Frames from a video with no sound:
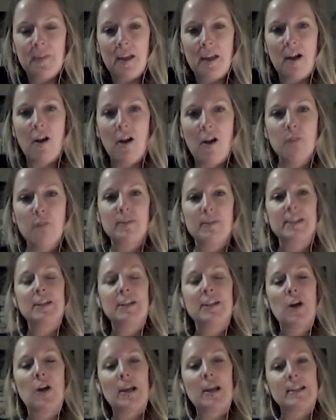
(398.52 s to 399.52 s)
I really
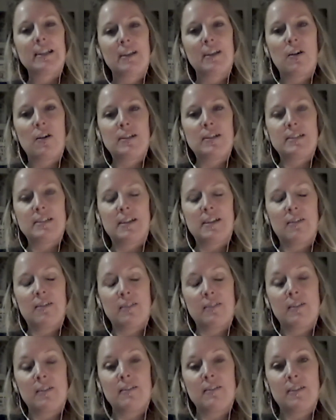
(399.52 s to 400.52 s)
like the idea,
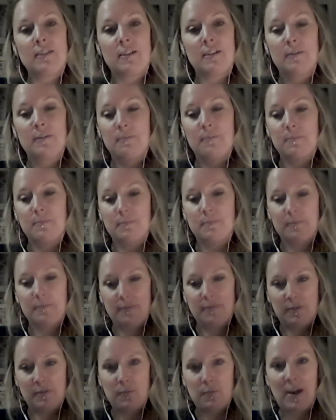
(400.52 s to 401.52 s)
the
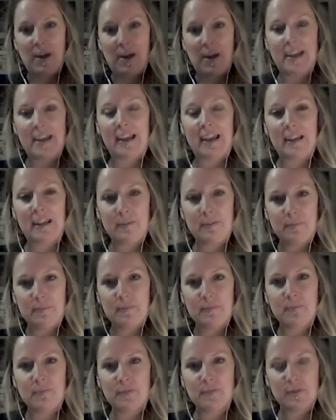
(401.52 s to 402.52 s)
way it
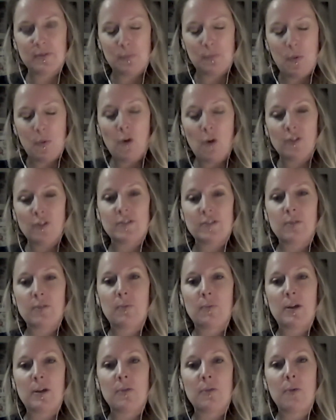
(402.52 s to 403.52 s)
was
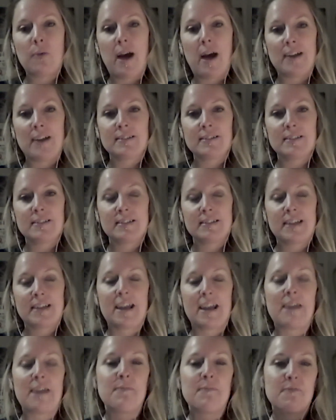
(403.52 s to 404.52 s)
that we all had to
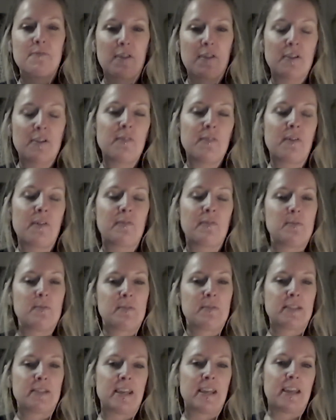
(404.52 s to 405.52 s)
say it in front of
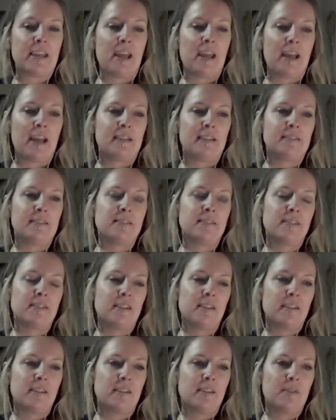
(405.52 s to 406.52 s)
everybody. And
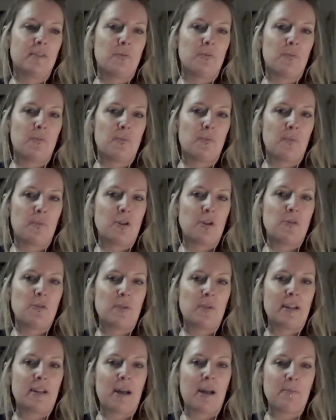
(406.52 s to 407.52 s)
when
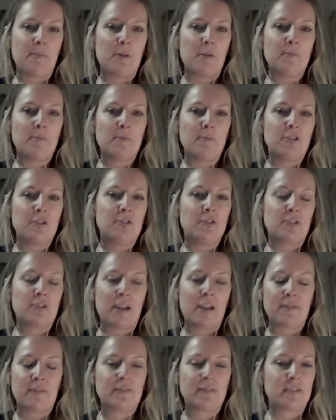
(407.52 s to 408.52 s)
you're in that moment, you
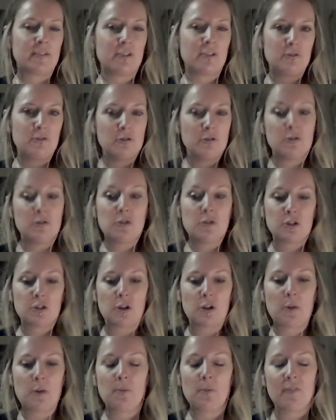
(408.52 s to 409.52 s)
just have to, you
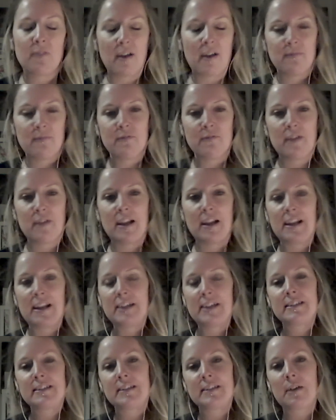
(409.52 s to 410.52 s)
just go with it and feel
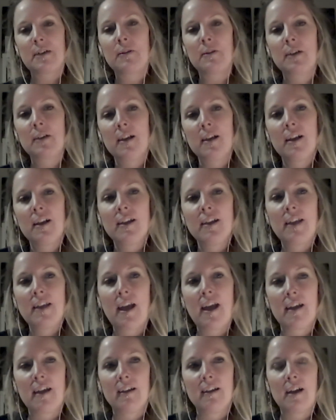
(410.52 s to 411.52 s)
it. So
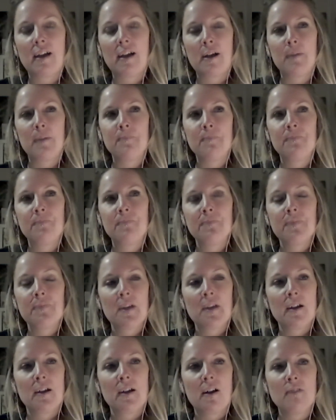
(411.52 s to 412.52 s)
yeah,
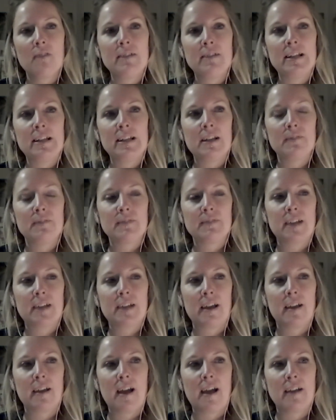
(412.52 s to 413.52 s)
I really loved
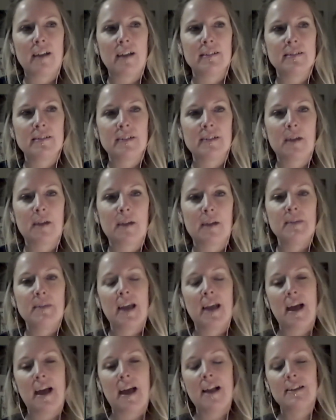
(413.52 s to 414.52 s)
it. And
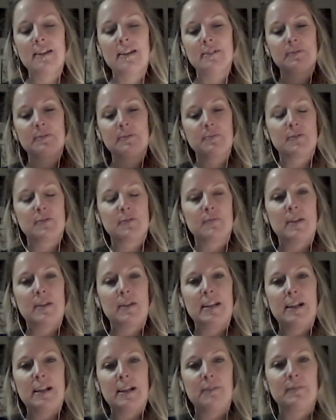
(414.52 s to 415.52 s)
yeah, Helen was
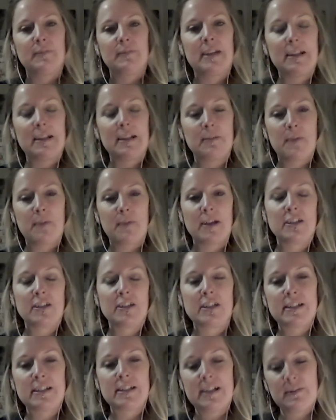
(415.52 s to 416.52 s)
really lovely, the way
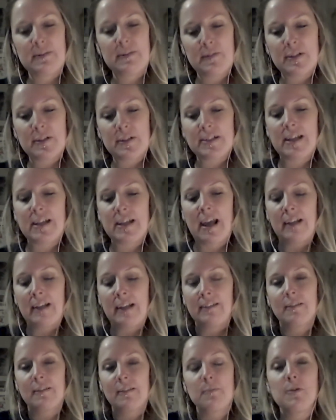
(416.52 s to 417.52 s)
she delivered,
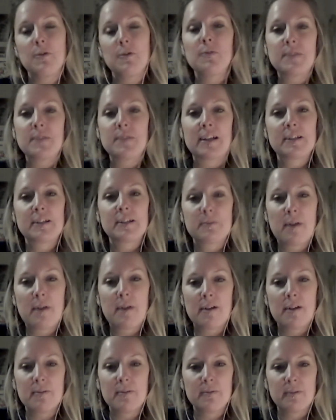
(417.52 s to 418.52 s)
and the music as
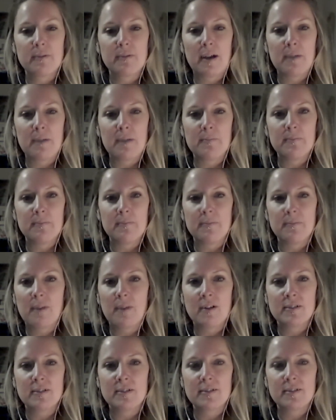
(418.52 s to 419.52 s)
well.
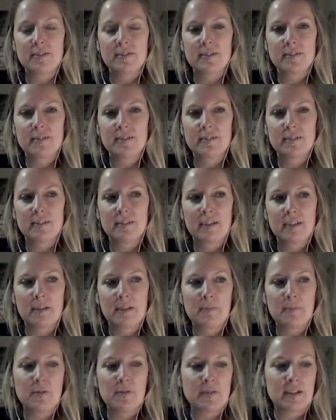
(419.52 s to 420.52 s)
I just
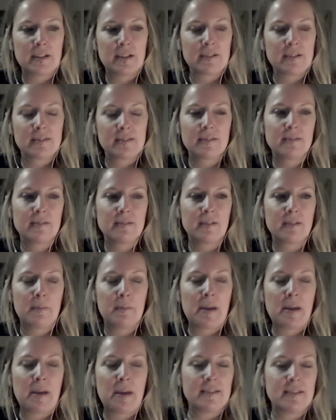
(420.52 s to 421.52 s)
think music's
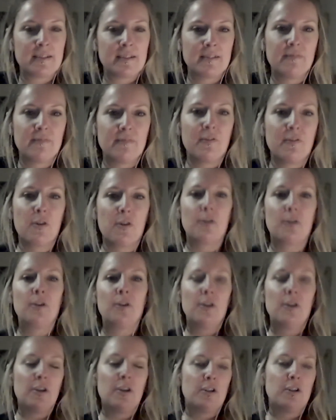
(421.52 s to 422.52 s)
amazing for
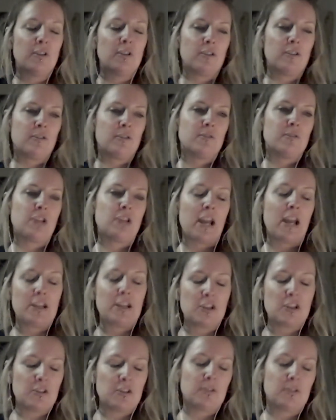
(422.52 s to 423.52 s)

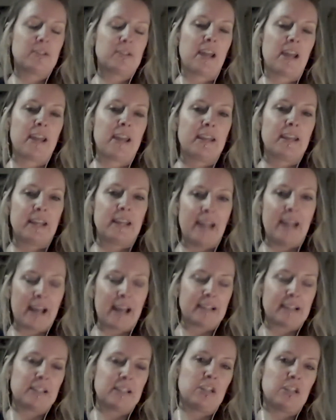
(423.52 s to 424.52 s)
changing your state,
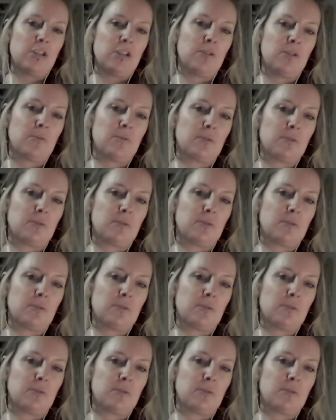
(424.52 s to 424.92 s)
connecting you